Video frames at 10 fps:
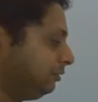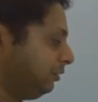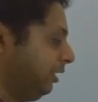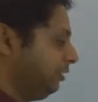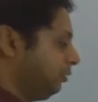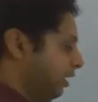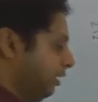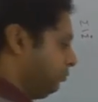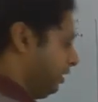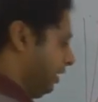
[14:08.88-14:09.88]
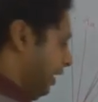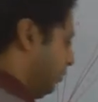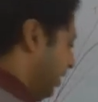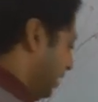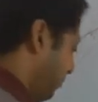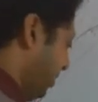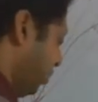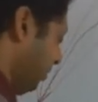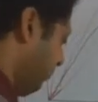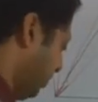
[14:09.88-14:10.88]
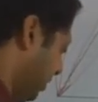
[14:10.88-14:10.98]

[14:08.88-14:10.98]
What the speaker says: then you can have an expression for